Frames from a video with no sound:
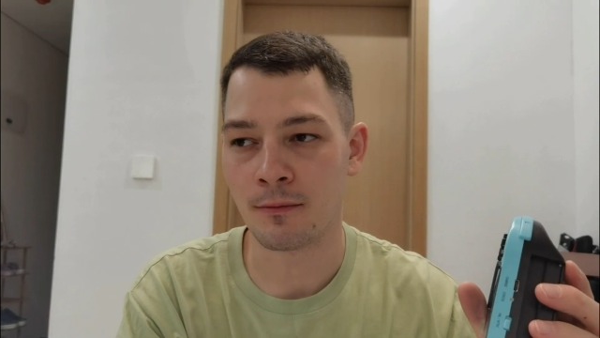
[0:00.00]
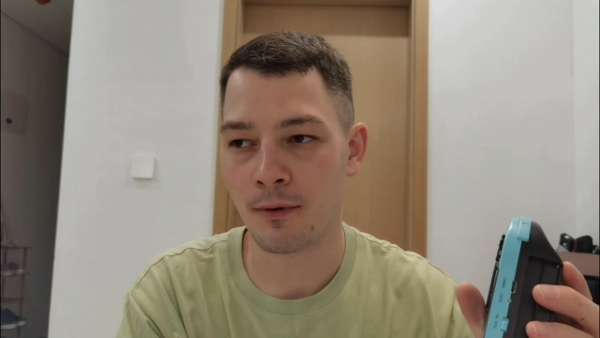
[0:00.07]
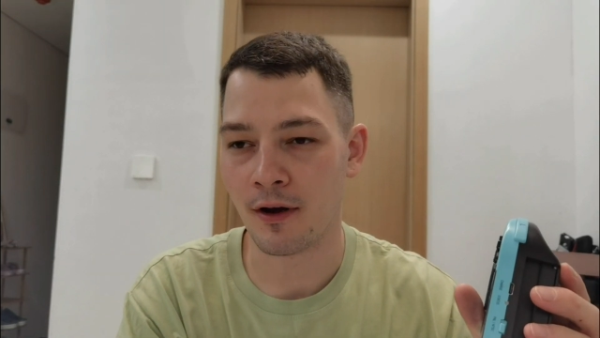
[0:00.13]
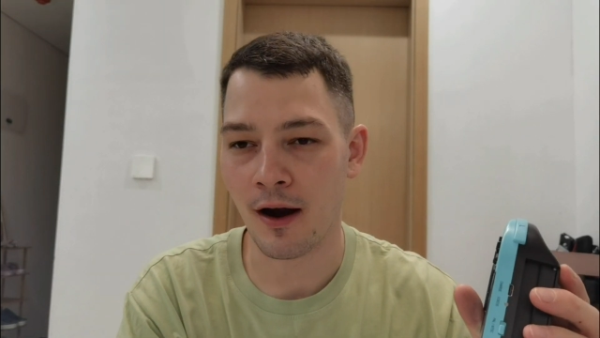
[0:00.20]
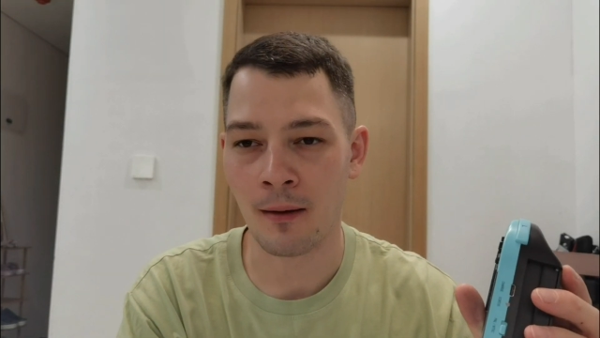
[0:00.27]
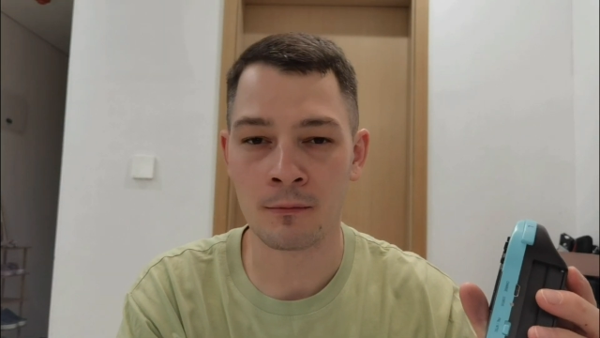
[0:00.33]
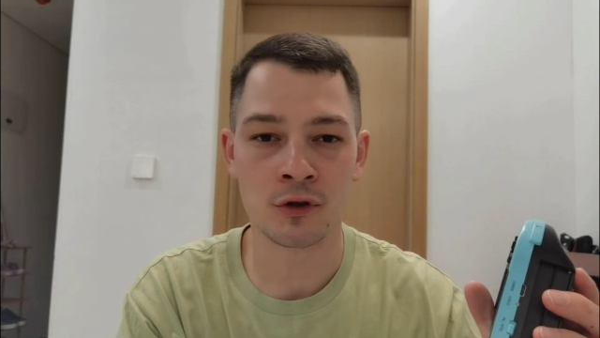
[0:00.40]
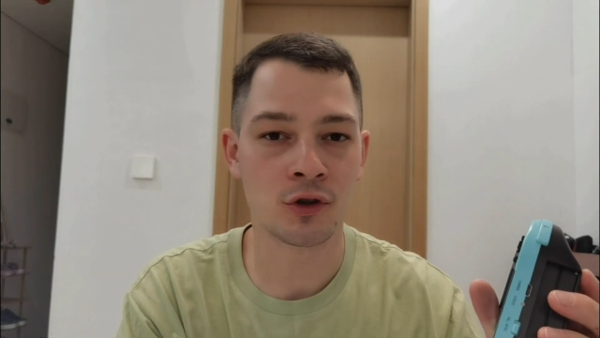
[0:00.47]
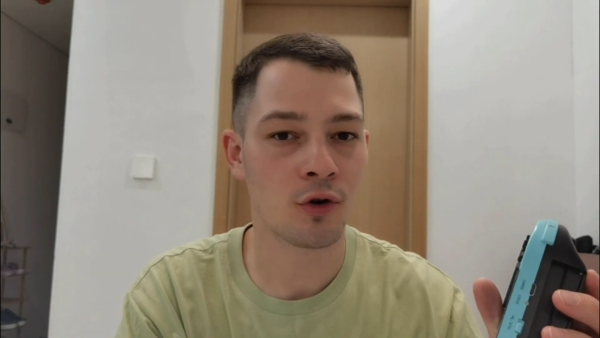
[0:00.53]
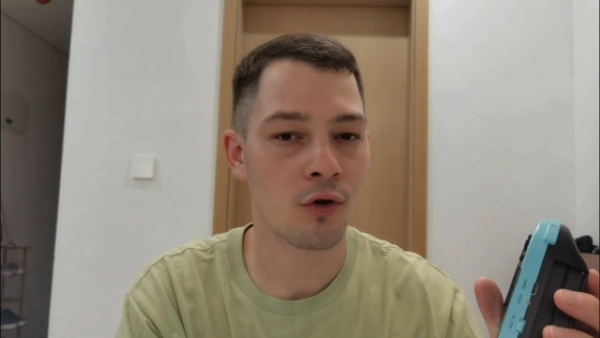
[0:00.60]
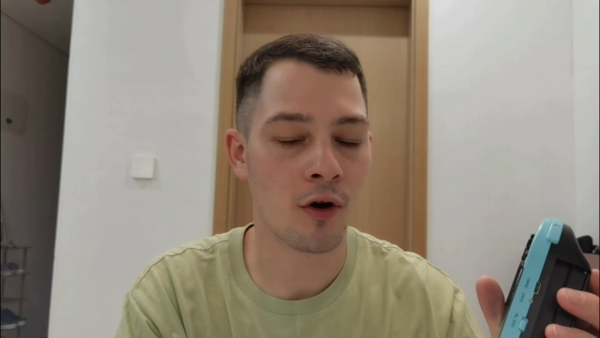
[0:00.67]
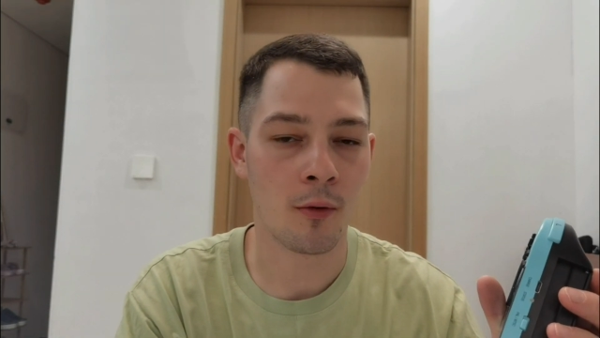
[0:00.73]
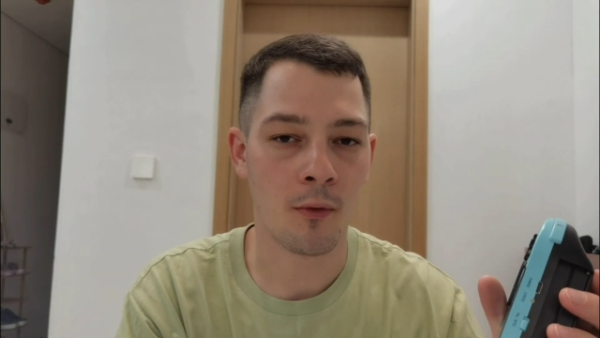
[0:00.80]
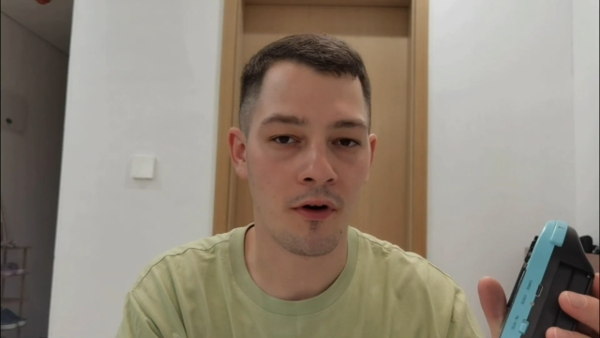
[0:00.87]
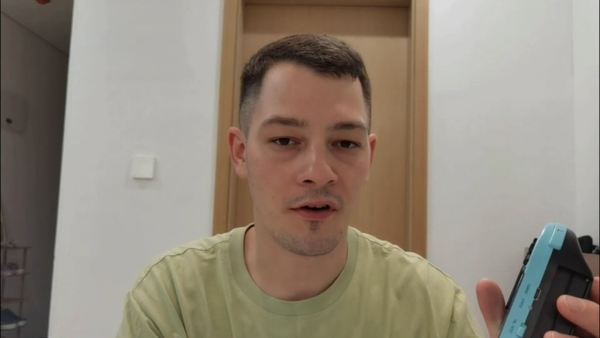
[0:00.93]
but I'm
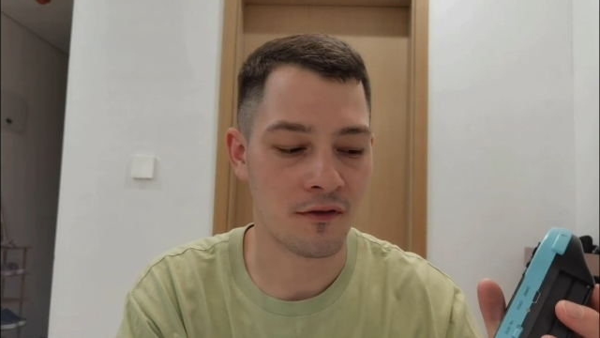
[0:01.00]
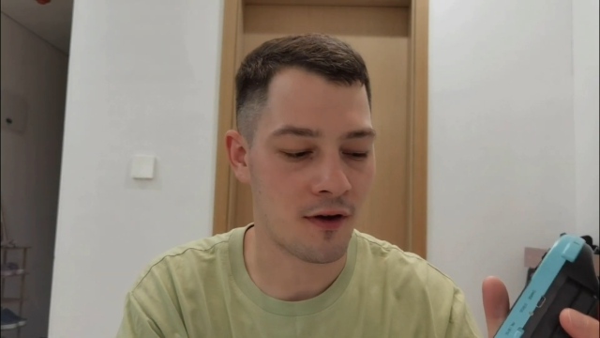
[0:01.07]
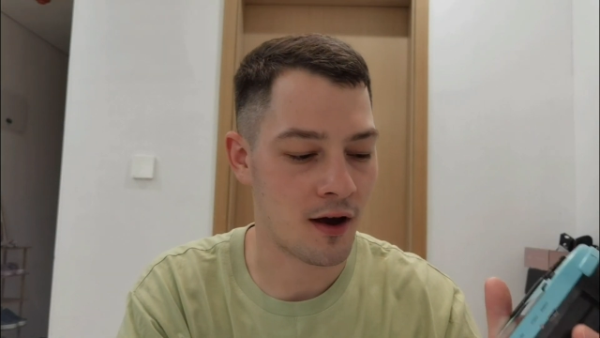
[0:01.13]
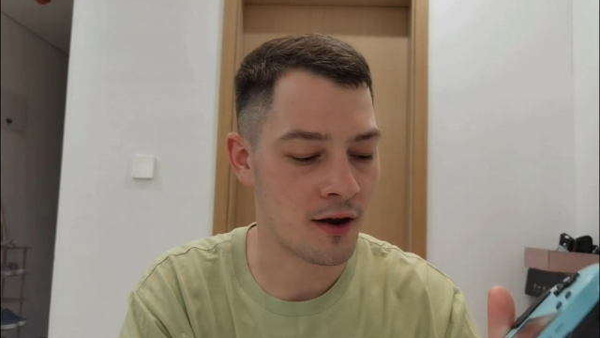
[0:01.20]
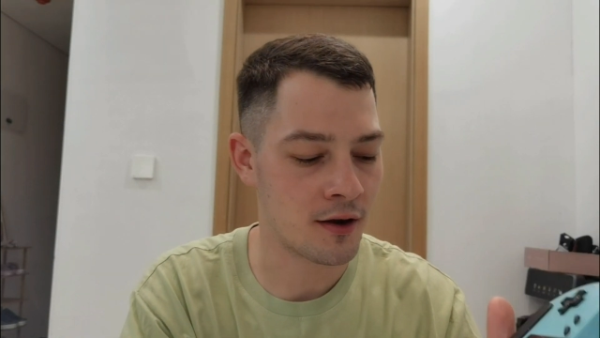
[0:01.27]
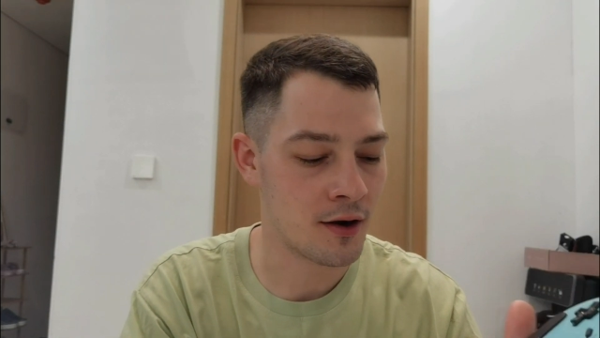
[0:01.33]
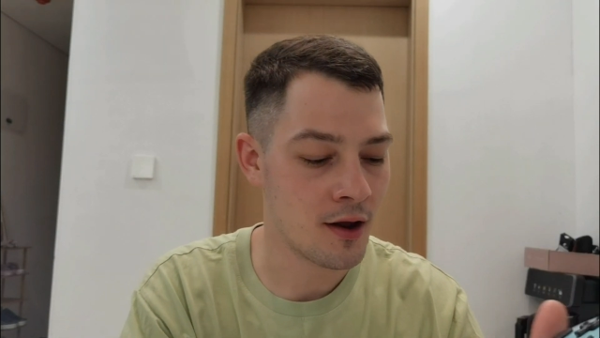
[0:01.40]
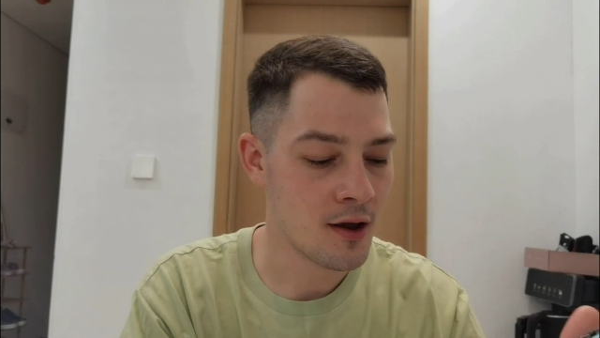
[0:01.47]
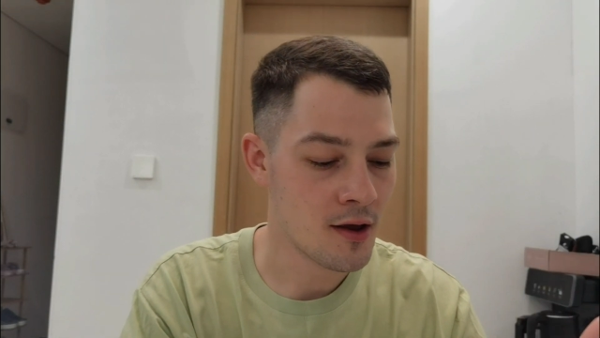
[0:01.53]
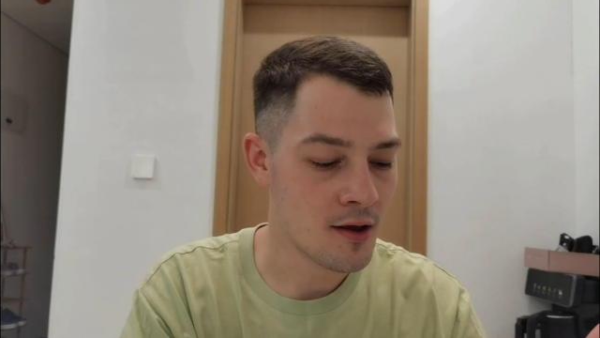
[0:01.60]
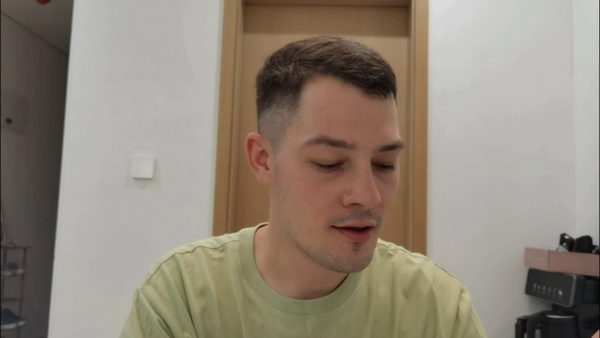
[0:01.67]
sure it works fine.